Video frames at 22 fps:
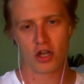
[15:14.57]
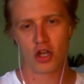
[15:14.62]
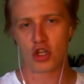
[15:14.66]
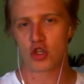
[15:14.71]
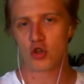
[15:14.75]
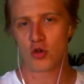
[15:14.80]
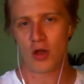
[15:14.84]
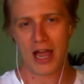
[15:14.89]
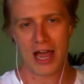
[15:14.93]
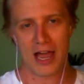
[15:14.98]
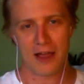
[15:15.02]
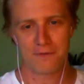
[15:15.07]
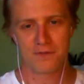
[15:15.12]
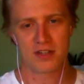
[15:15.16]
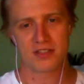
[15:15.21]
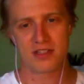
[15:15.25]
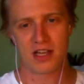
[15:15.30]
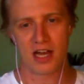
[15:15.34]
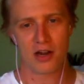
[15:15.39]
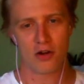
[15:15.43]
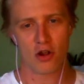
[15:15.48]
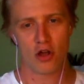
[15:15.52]
You have to
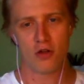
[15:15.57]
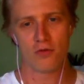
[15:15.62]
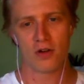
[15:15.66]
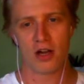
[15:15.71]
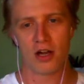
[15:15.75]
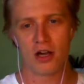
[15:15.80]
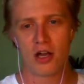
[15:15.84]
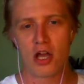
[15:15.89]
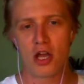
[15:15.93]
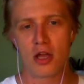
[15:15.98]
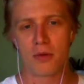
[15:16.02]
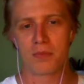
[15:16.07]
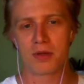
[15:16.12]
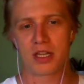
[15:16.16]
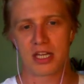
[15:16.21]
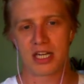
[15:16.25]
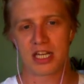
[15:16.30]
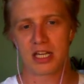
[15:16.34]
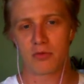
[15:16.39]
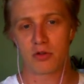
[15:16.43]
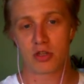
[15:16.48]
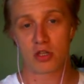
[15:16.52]
start over,
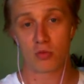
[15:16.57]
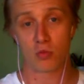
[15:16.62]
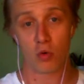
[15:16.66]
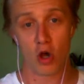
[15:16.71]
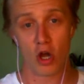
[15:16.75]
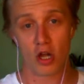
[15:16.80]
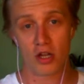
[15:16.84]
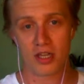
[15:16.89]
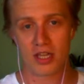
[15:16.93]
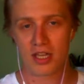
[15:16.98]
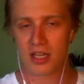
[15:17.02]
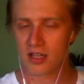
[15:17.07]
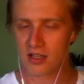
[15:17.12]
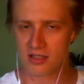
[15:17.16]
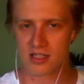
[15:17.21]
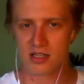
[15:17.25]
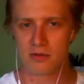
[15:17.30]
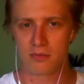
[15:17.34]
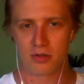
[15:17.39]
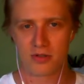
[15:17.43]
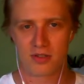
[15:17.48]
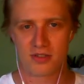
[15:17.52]
beginning with a working
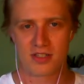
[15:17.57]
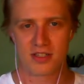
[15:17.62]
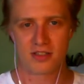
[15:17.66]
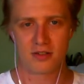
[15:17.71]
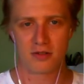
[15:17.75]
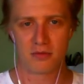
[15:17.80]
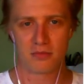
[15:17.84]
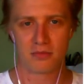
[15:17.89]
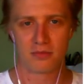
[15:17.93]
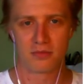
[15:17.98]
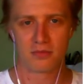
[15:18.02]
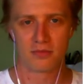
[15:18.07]
simple system.